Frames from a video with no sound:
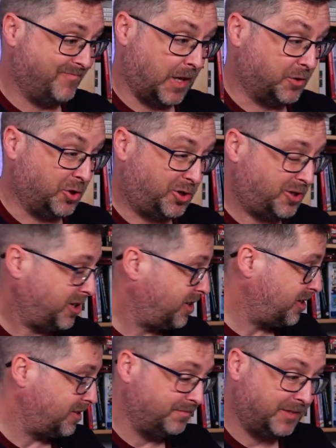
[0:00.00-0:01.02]
I just
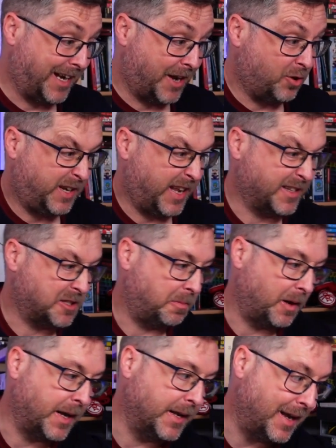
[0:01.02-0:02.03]
cannot get into
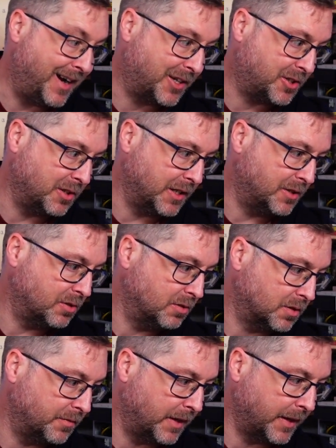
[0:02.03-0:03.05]
playing it actually,
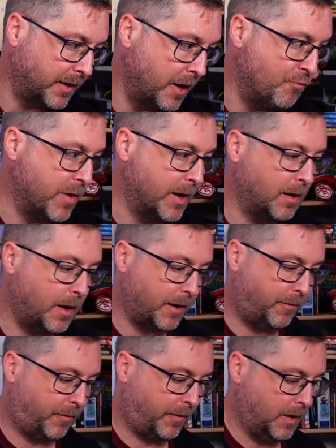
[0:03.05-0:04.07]
sort of like in real
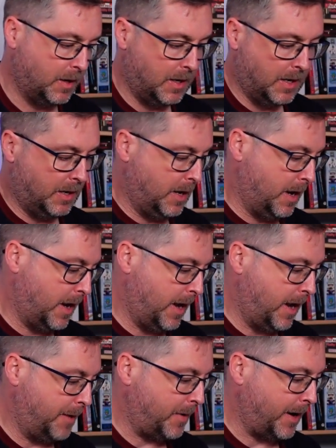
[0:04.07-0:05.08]
life.
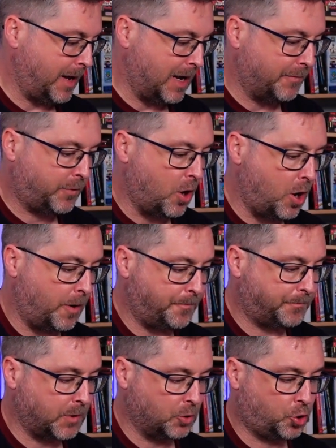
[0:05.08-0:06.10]
And I have got
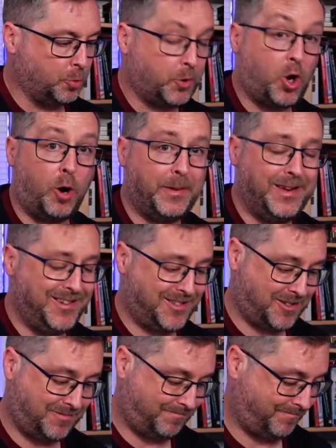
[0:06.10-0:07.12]
some
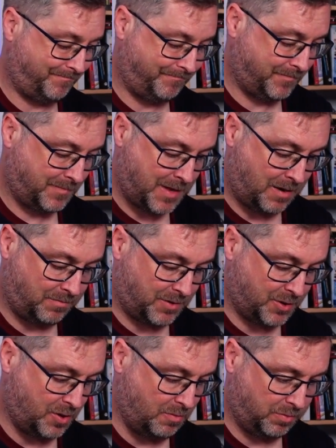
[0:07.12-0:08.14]
copies. Now,
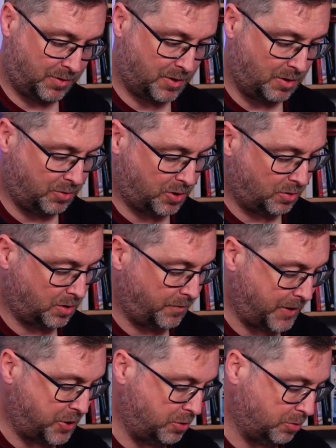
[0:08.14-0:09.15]
there's no sort of
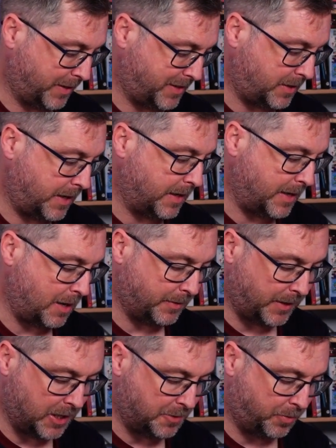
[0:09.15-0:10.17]
issues with saying it
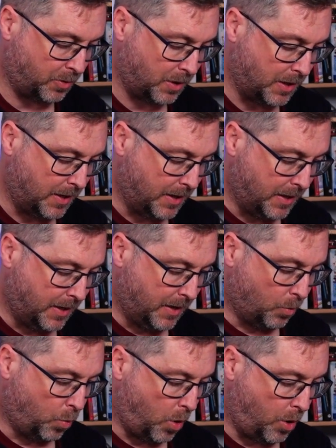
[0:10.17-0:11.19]
nowadays, but
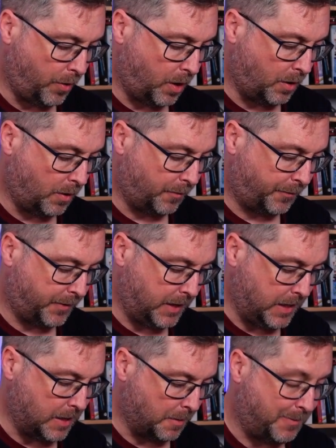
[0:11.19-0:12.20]
one of
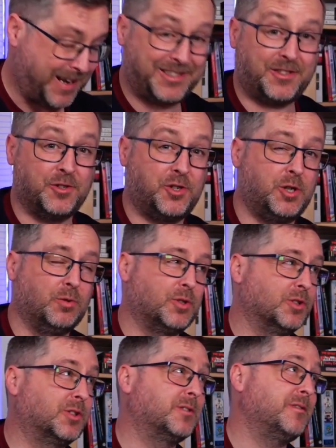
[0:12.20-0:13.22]
the best
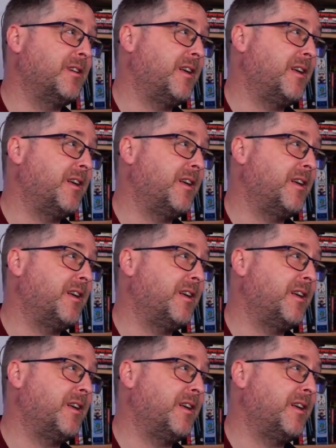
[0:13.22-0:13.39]
shooters